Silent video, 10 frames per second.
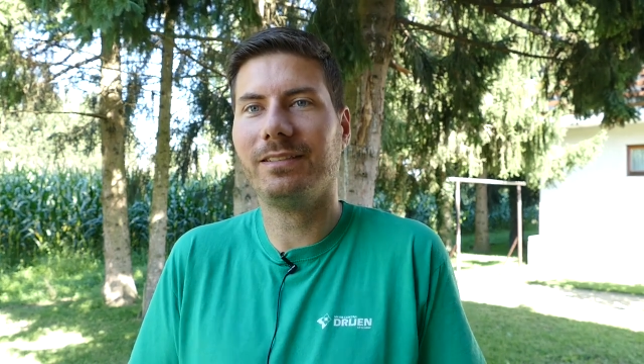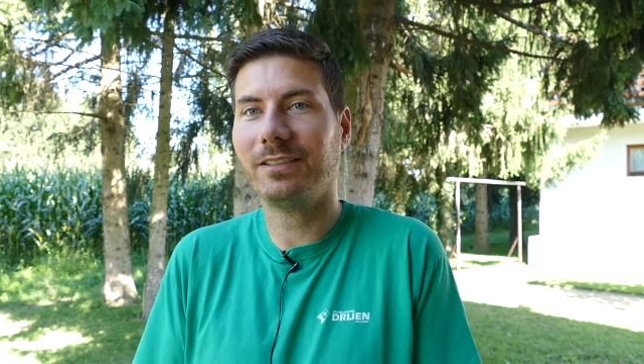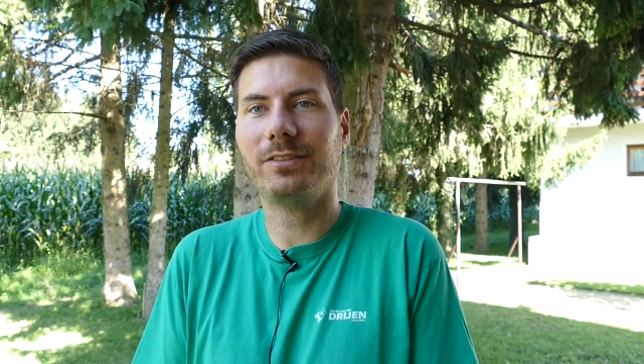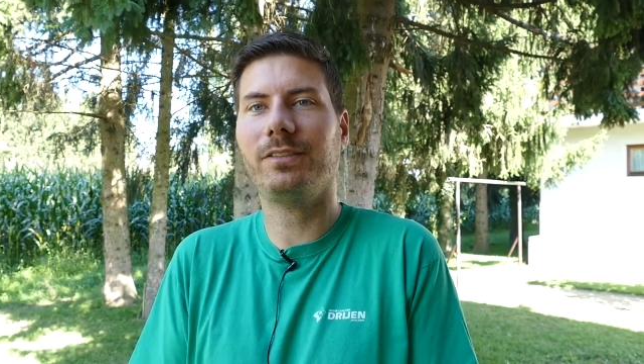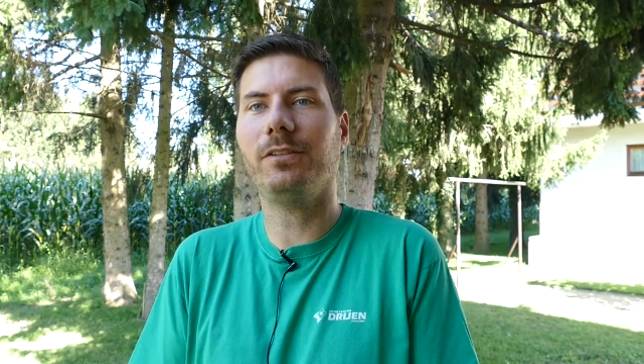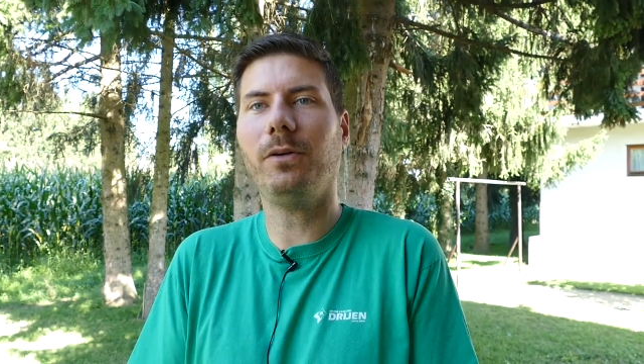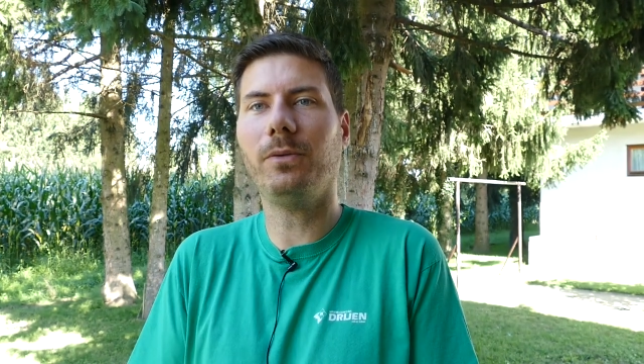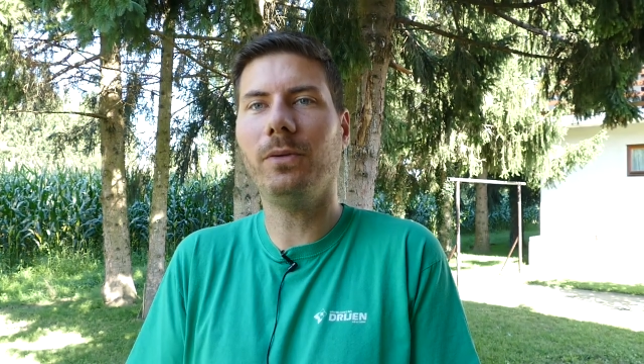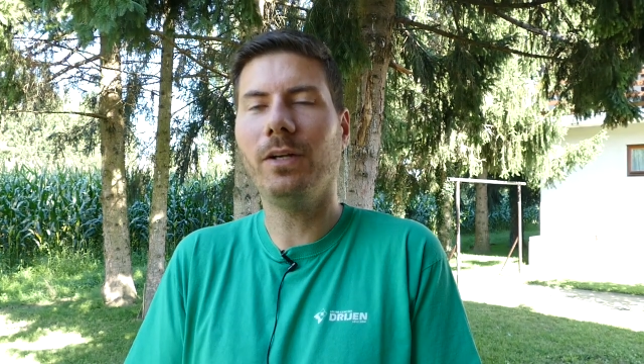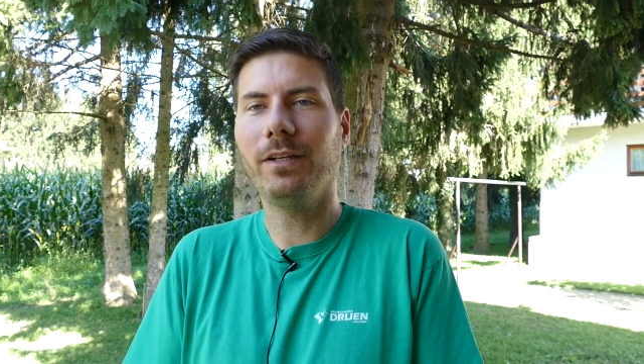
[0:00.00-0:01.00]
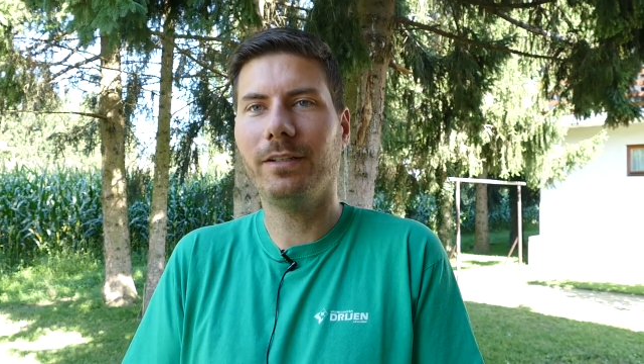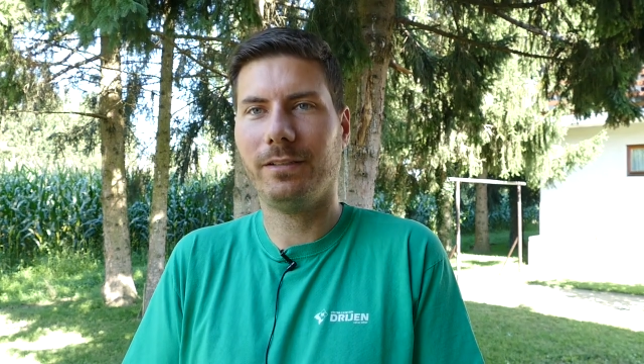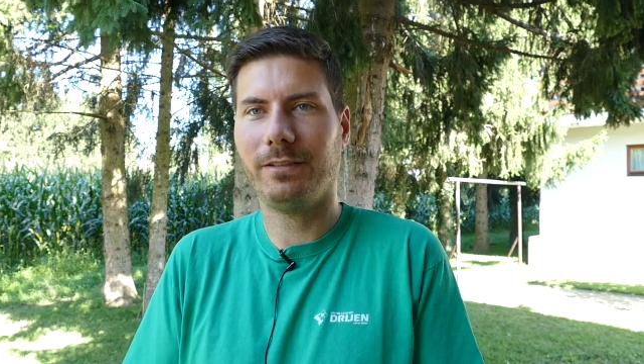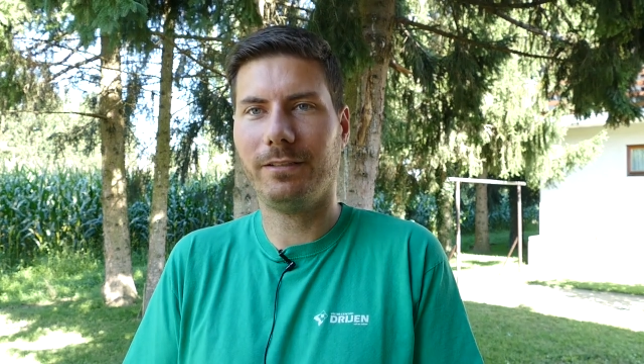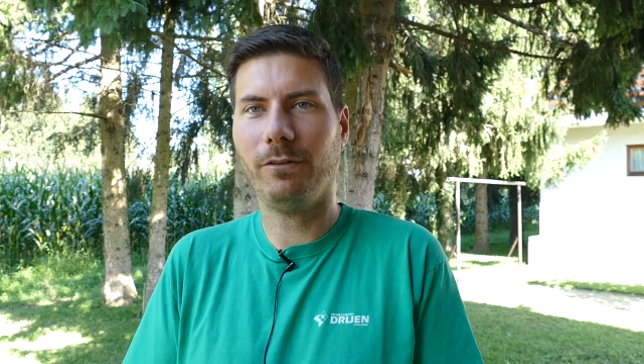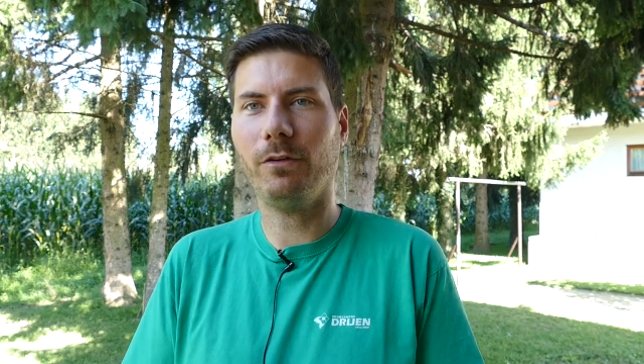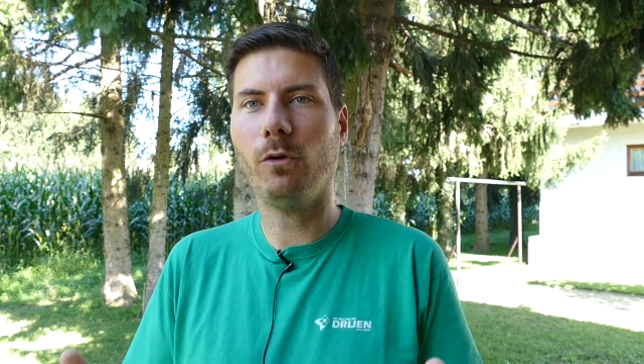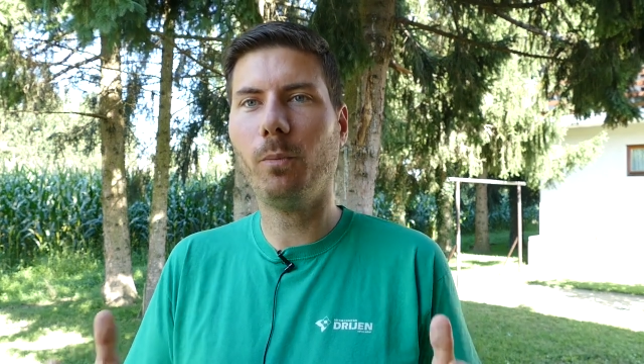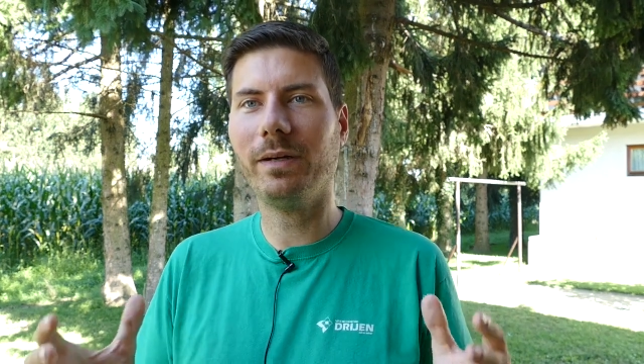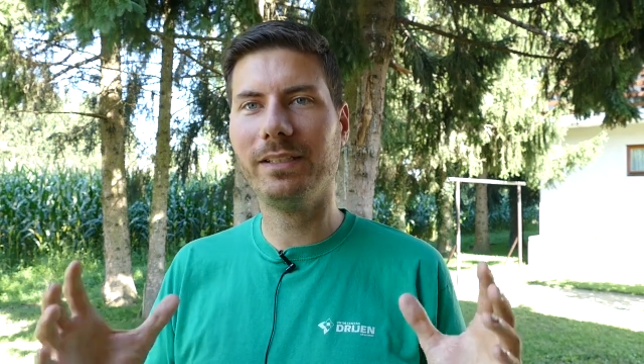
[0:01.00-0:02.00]
There is
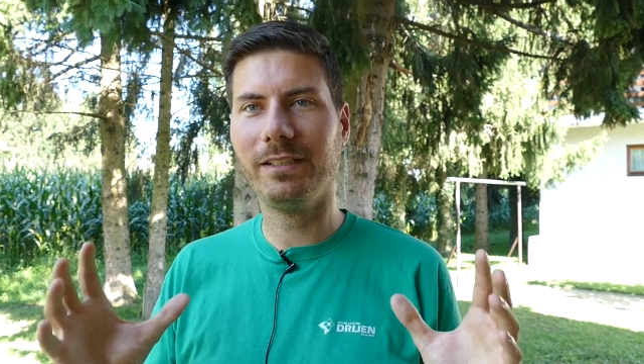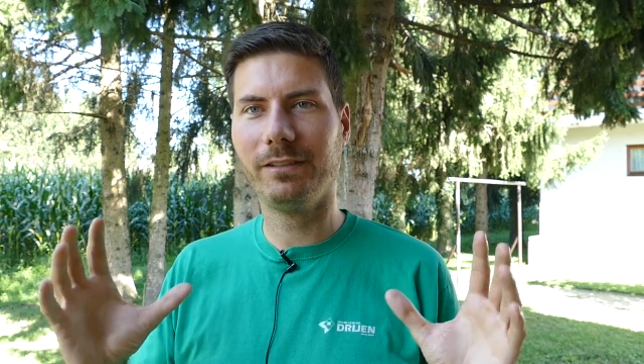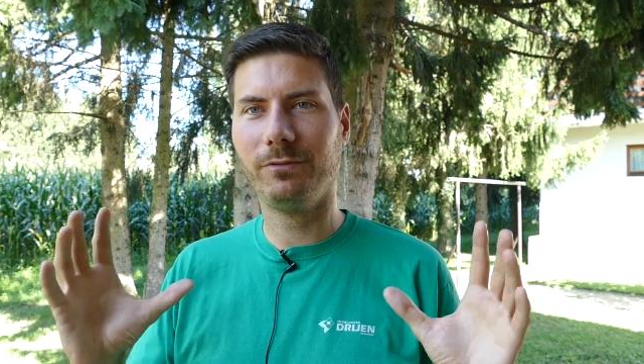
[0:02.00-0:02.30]
nobody